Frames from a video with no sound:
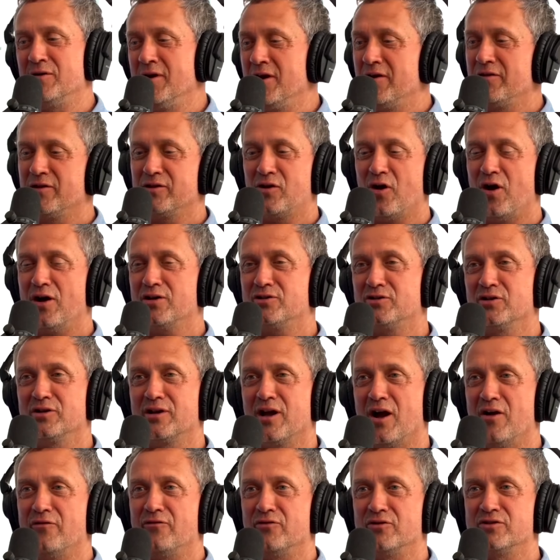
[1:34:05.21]
the guy who took
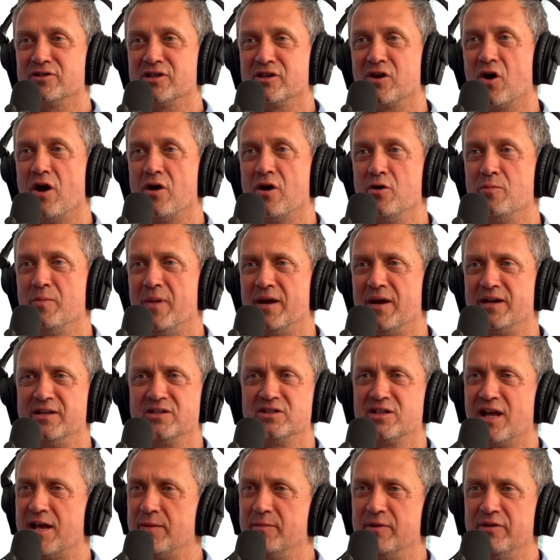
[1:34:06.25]
over is the guy who made a
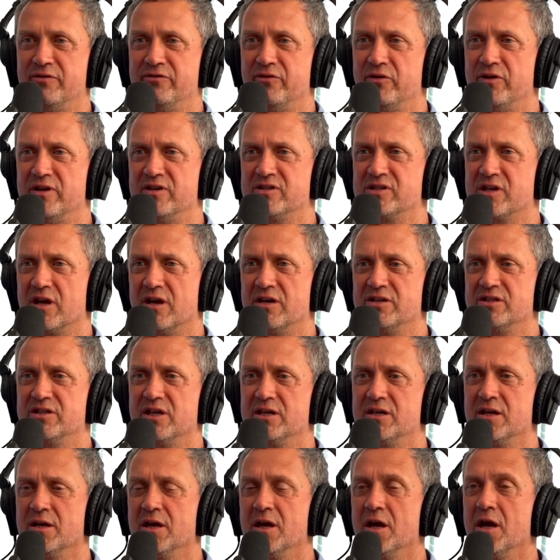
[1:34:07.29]
statement a few years ago. He
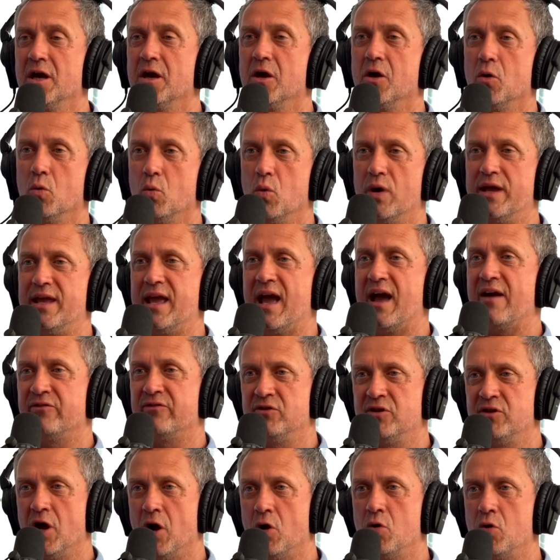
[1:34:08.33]
said, we have
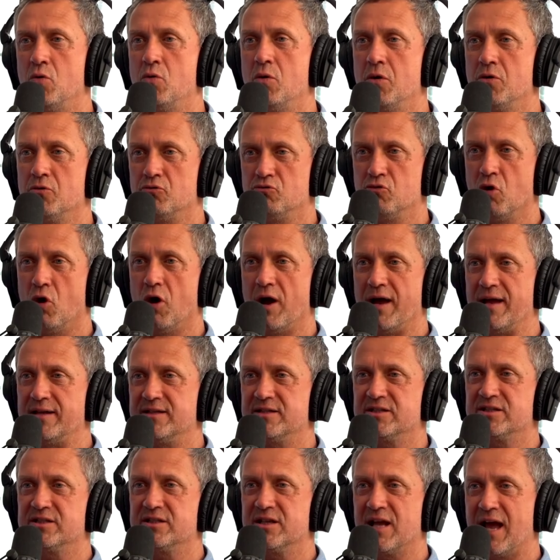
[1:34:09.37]
no
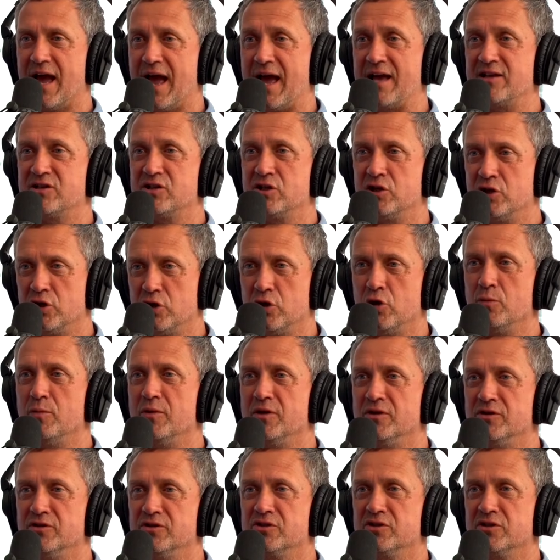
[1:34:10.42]
rights as
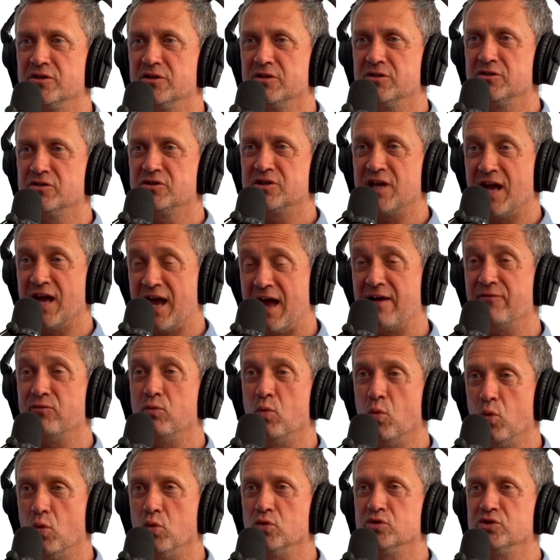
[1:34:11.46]
humans to have
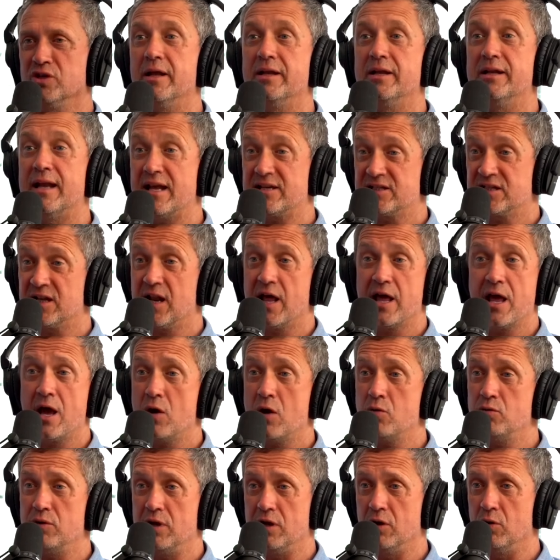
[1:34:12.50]
water. Nestle
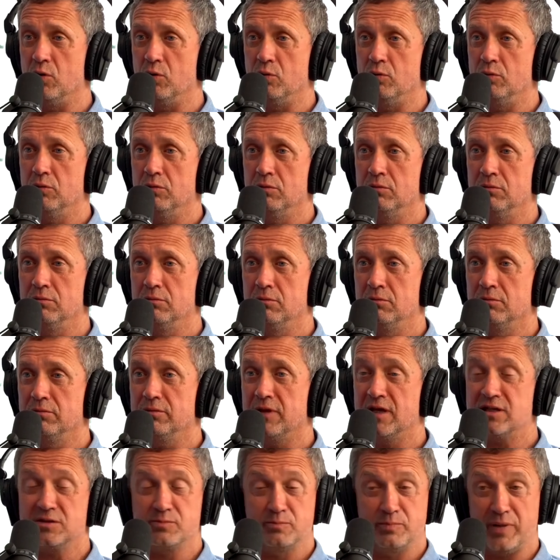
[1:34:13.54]
own it all.
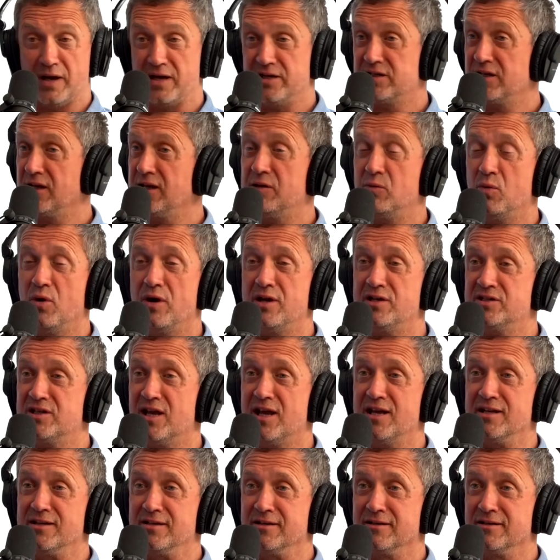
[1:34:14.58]
That's basically what he said.